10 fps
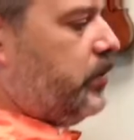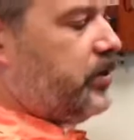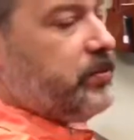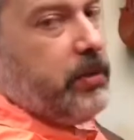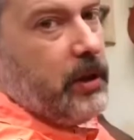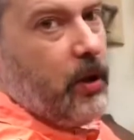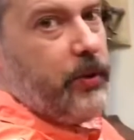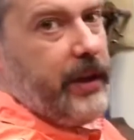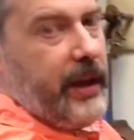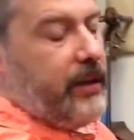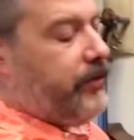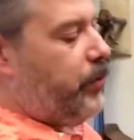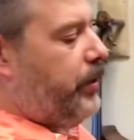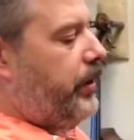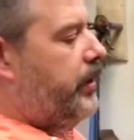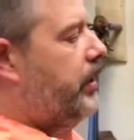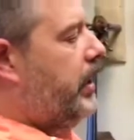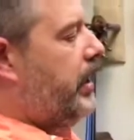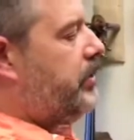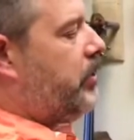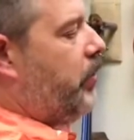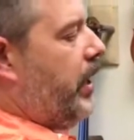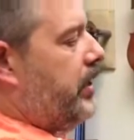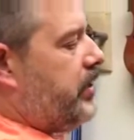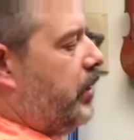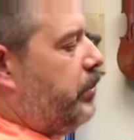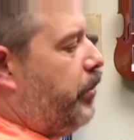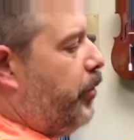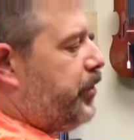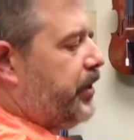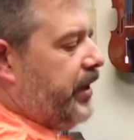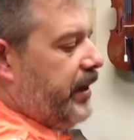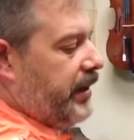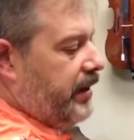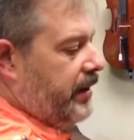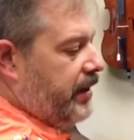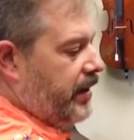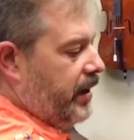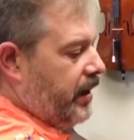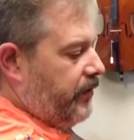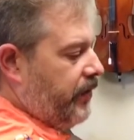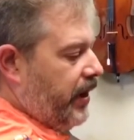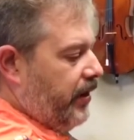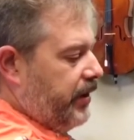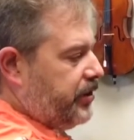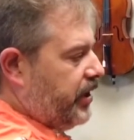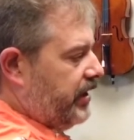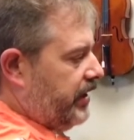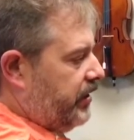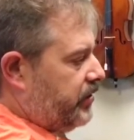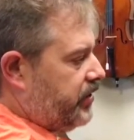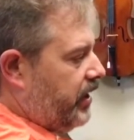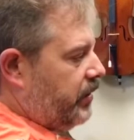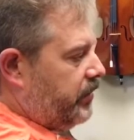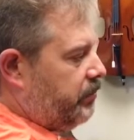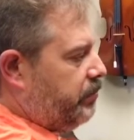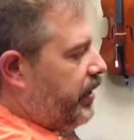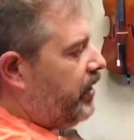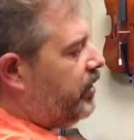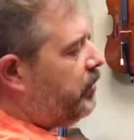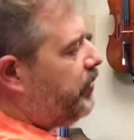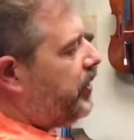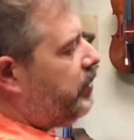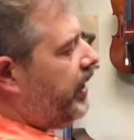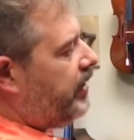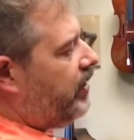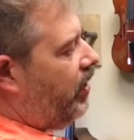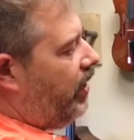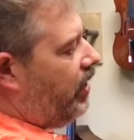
below the A4. And so as I'm pushing in and very gently, you see I'm barely moving the peg at all.